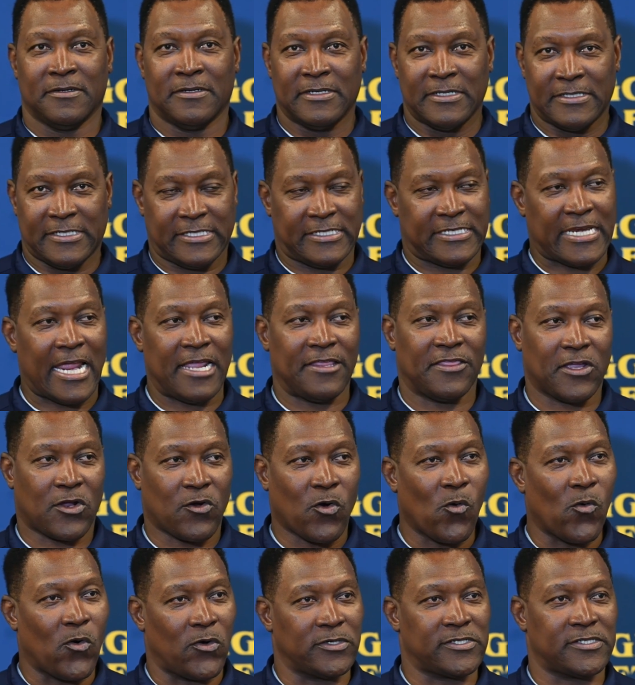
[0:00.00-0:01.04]
Stay the
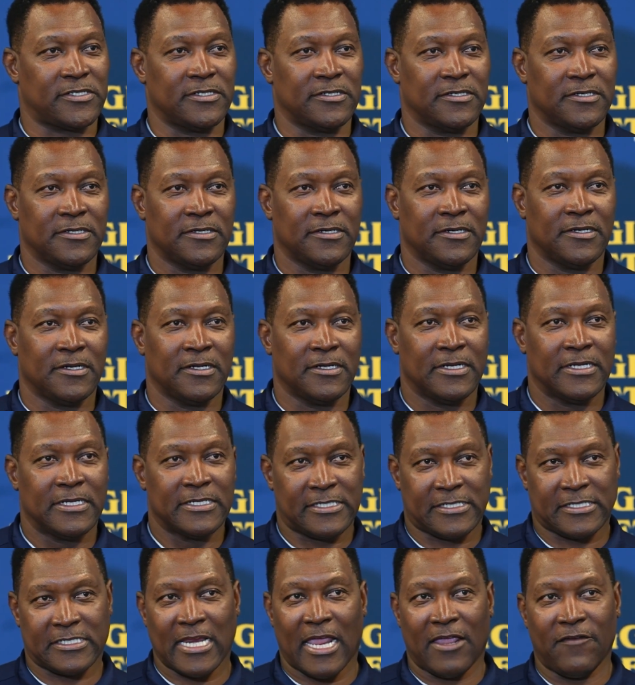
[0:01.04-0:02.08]
course.
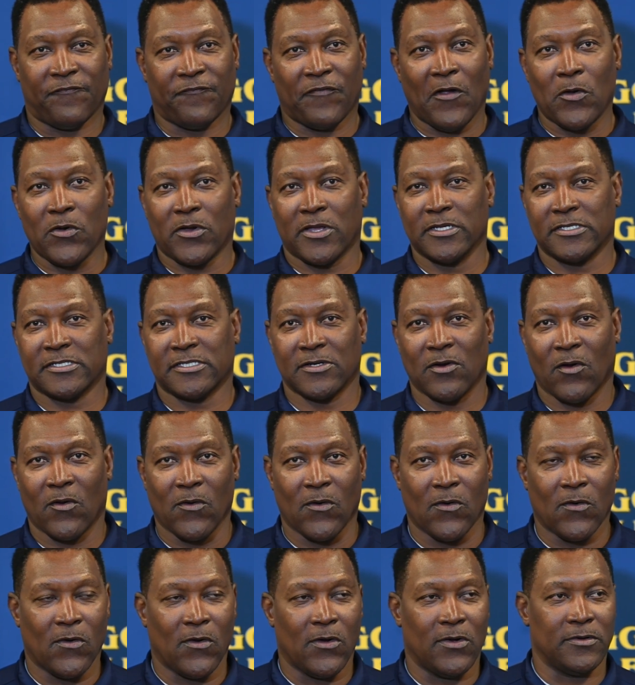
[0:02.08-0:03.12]
Stay focused
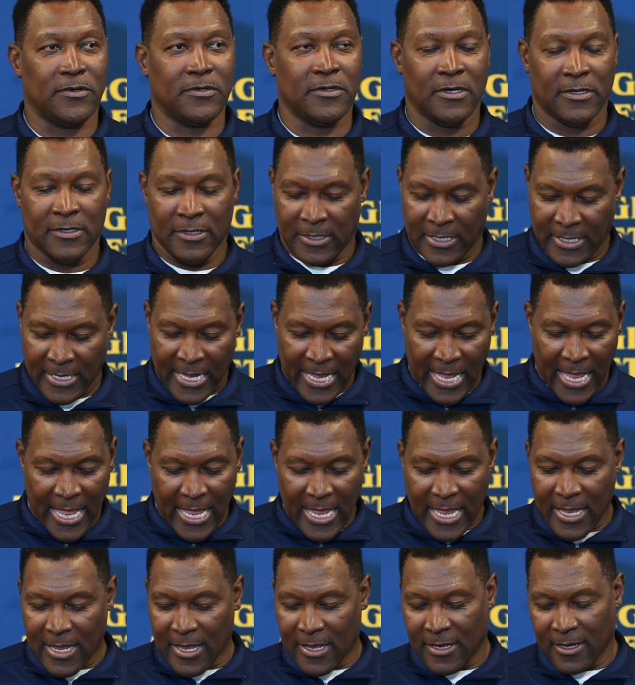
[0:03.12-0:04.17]
on
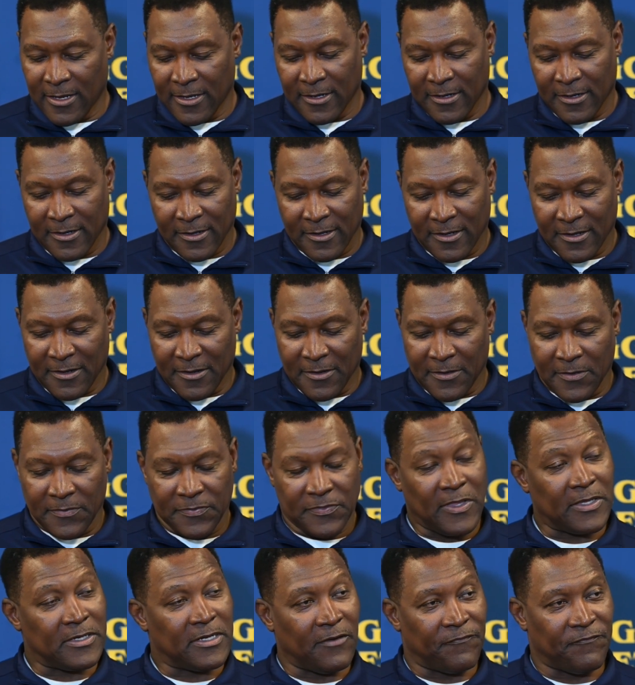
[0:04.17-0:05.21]
A,
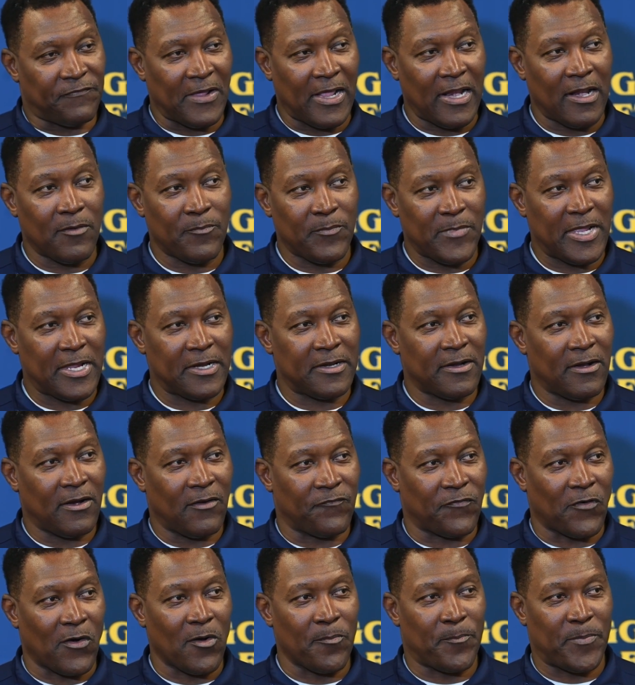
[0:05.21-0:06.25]
the development
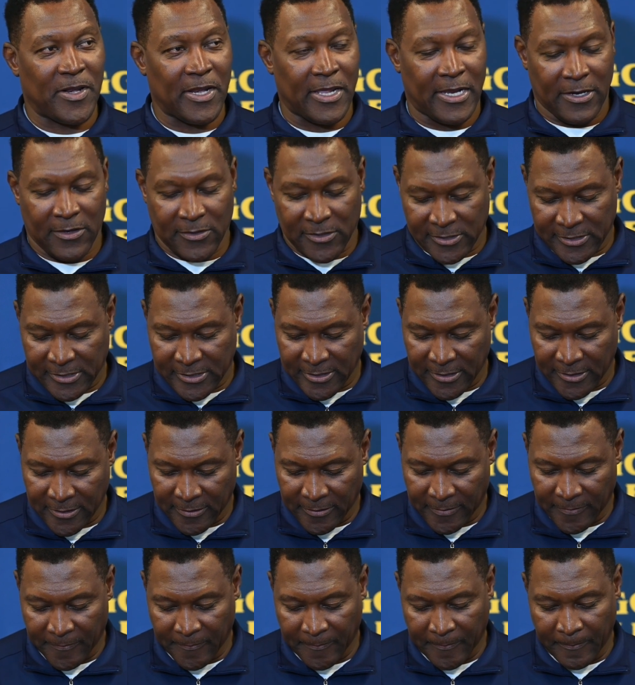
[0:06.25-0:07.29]
of our players,
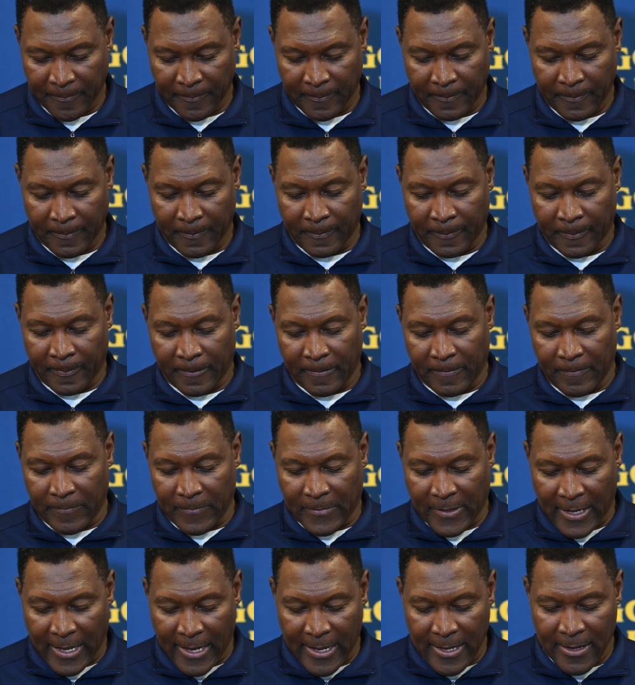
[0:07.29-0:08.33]

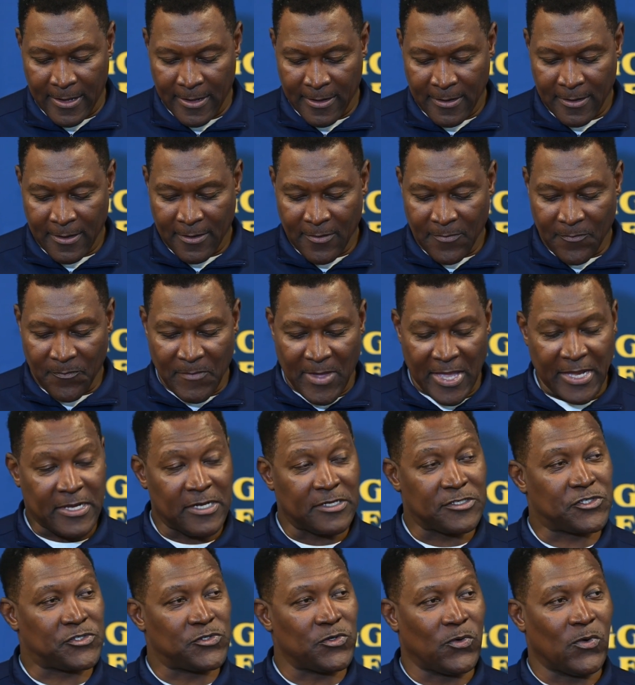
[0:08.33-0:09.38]
okay?
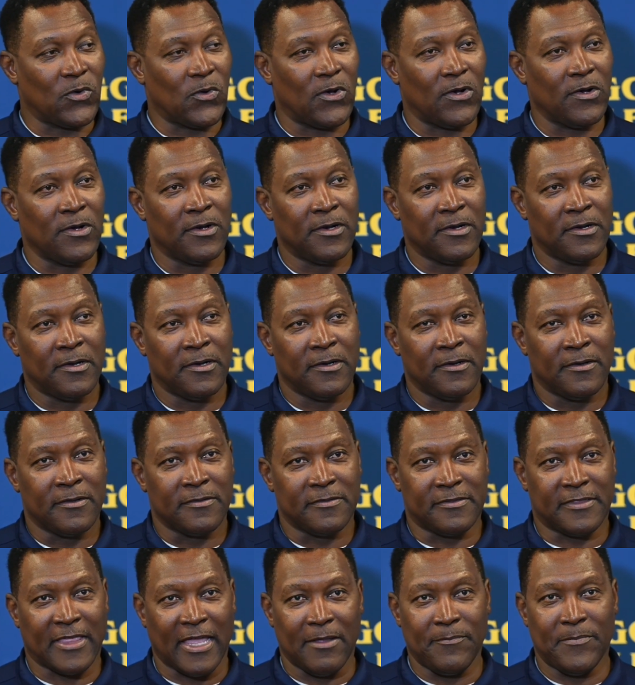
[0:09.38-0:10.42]
Making sure
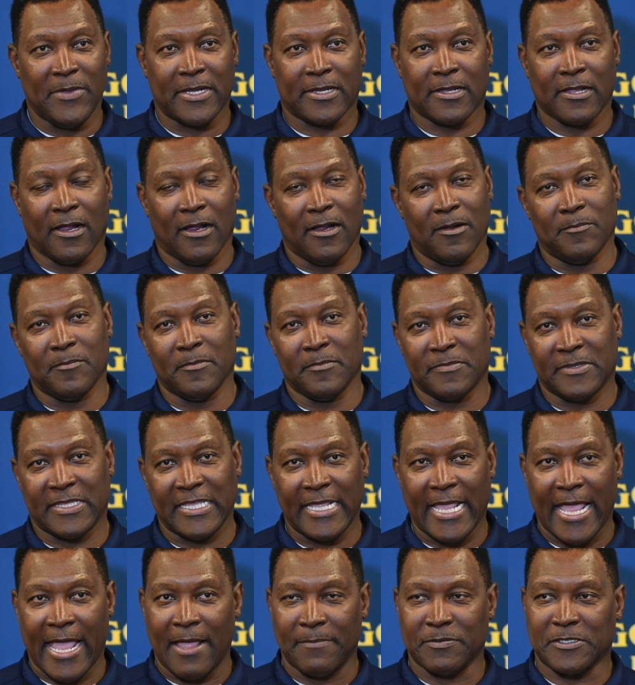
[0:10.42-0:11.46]
they become
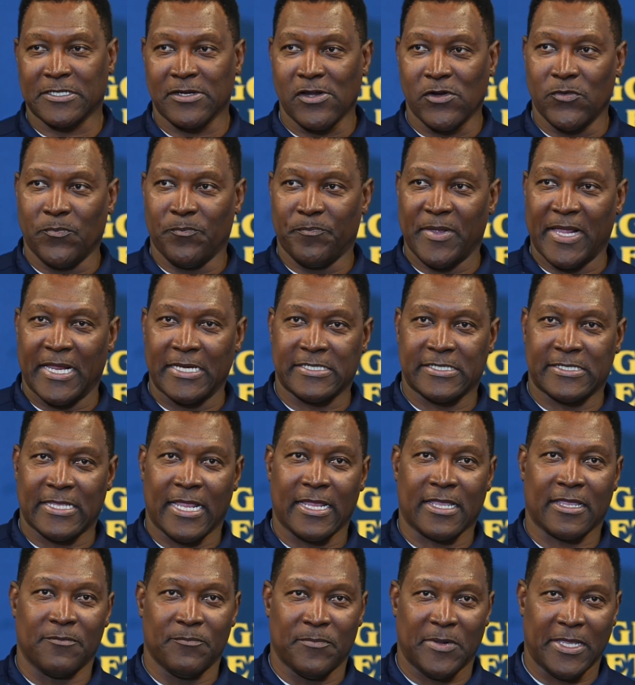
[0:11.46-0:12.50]
the absolute best
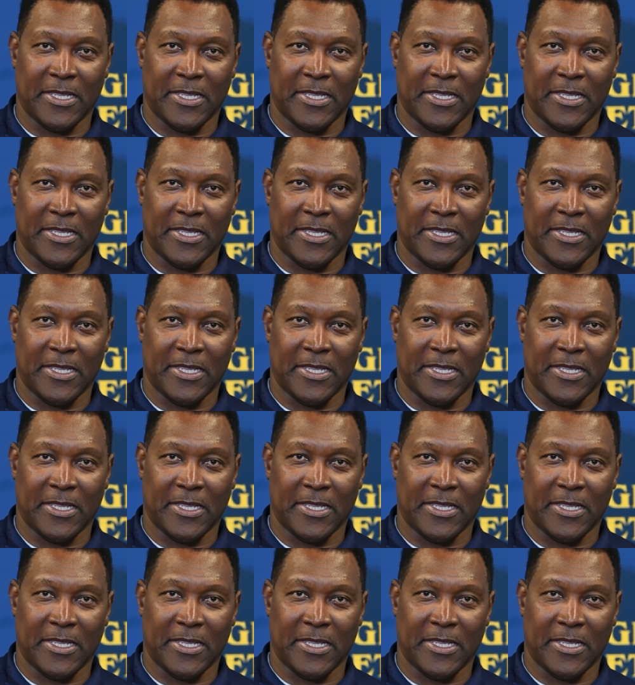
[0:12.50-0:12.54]
they can